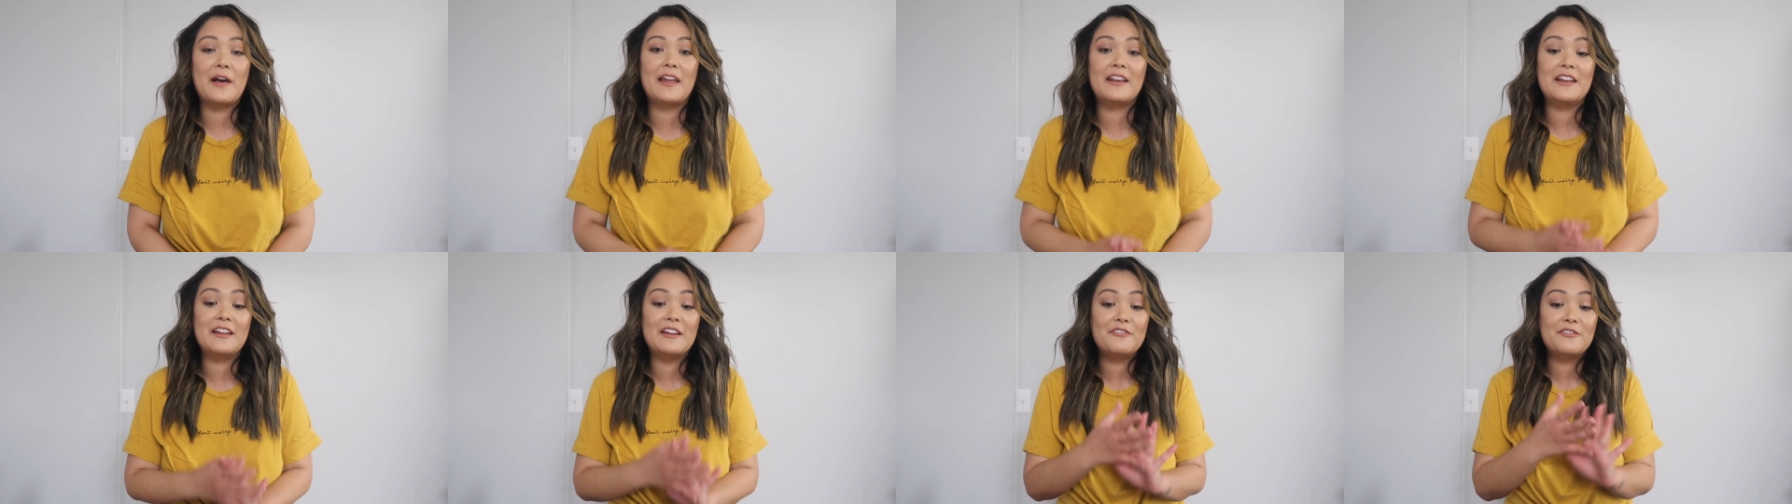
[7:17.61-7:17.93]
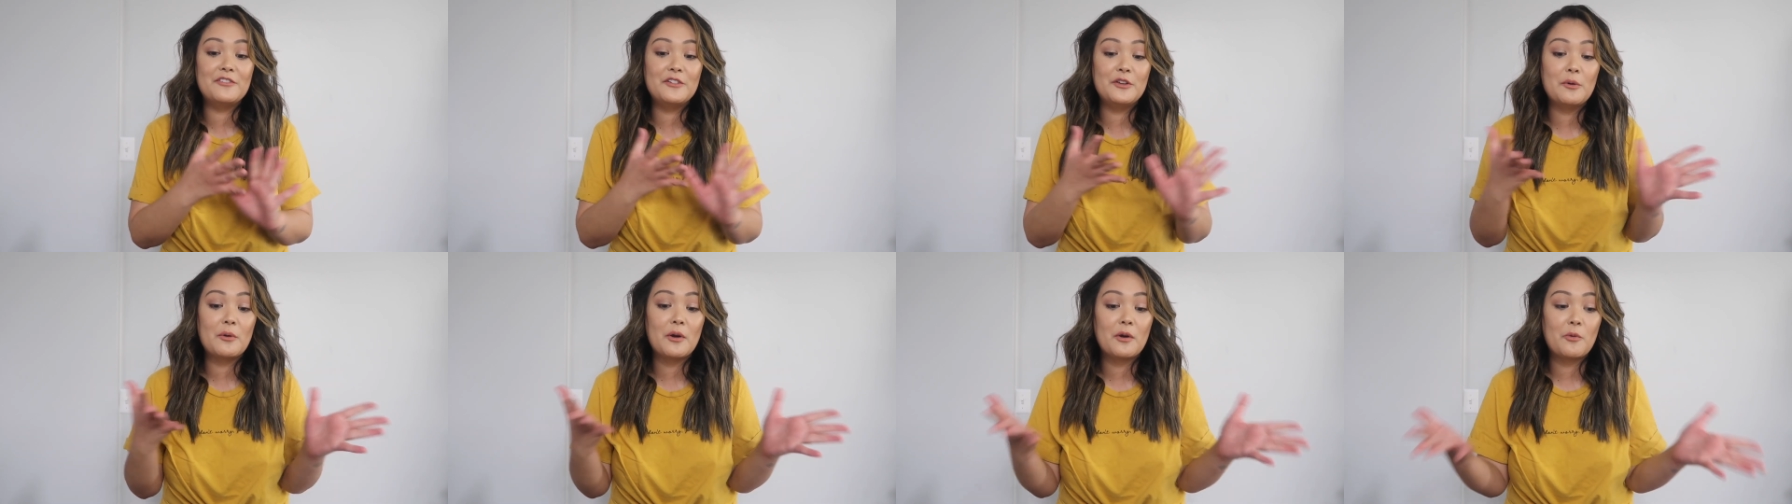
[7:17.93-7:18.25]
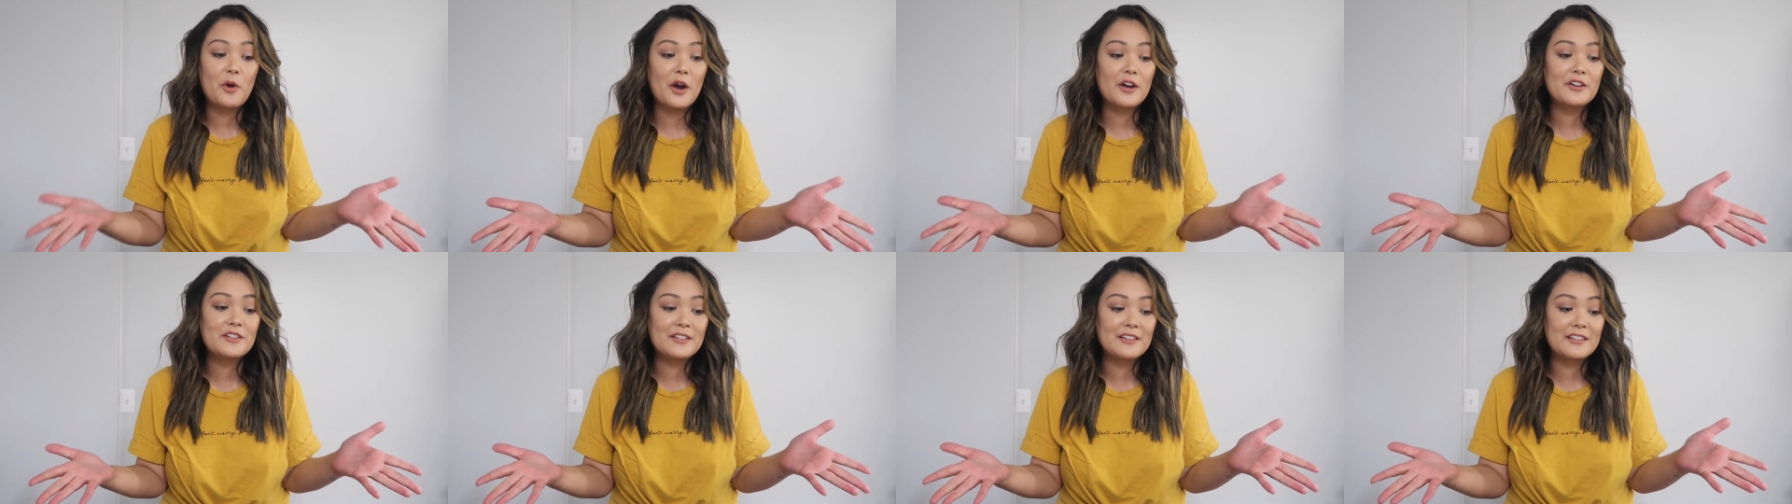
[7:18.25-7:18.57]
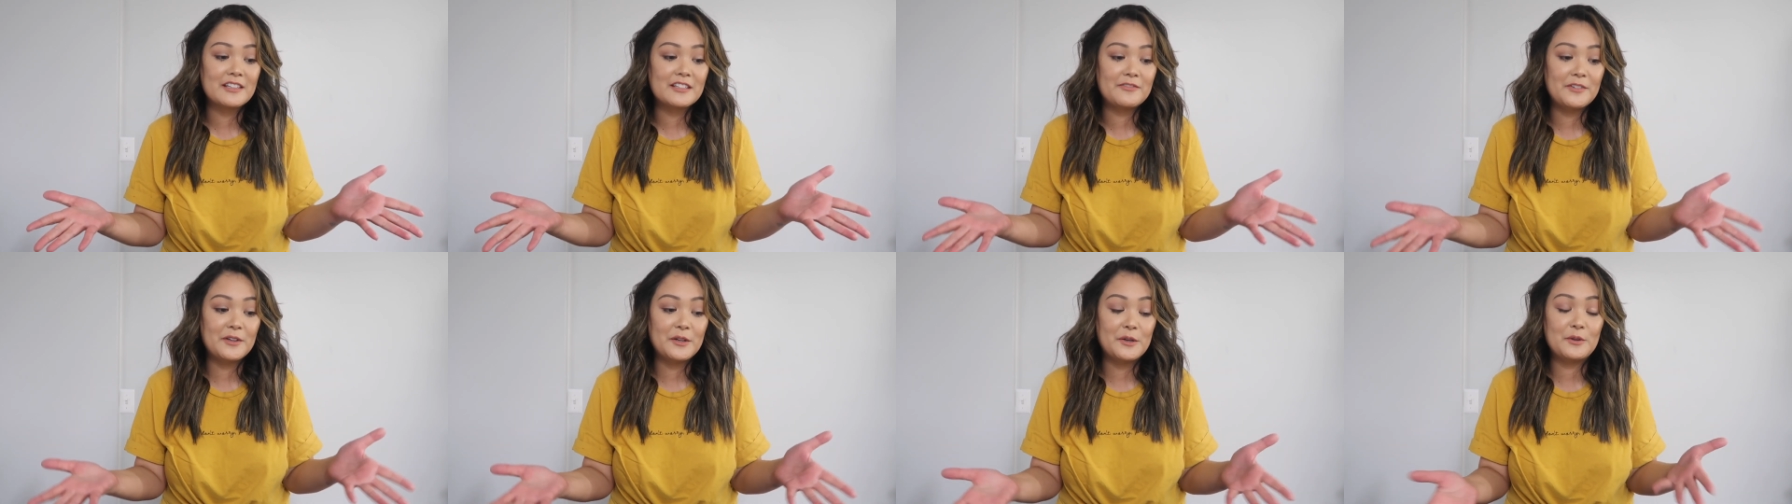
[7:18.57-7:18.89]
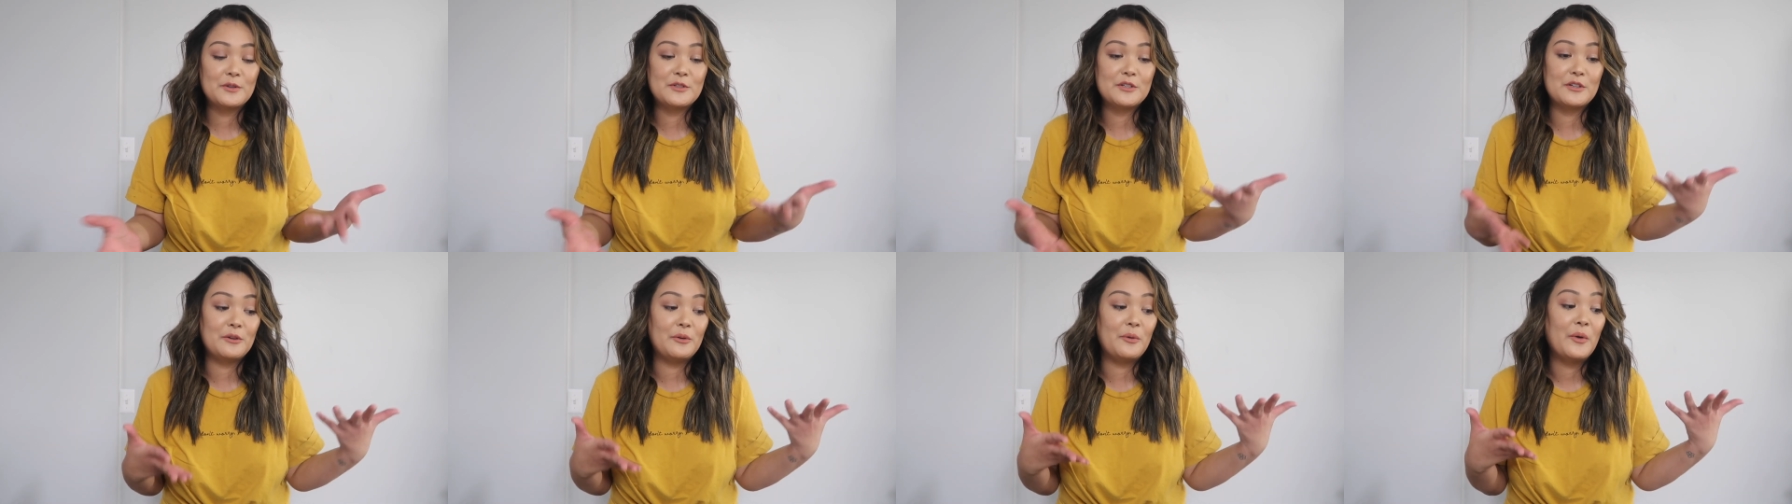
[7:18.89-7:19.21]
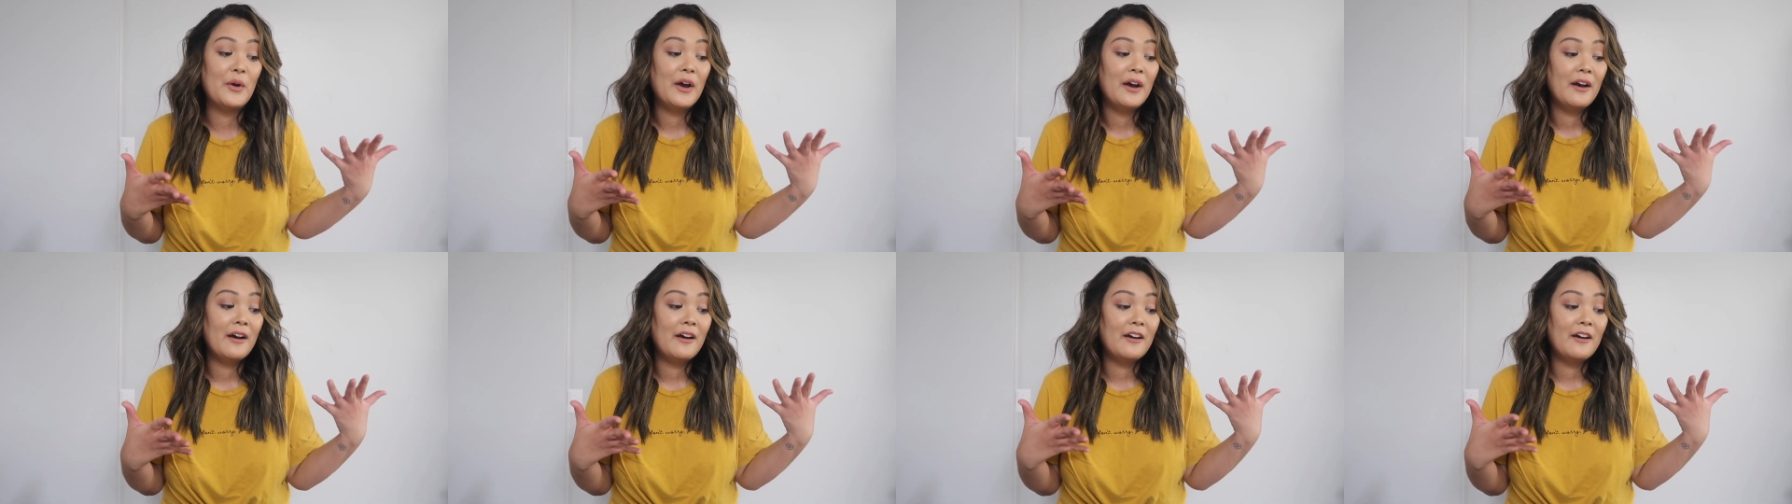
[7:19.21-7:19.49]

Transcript: and if you are watching this video to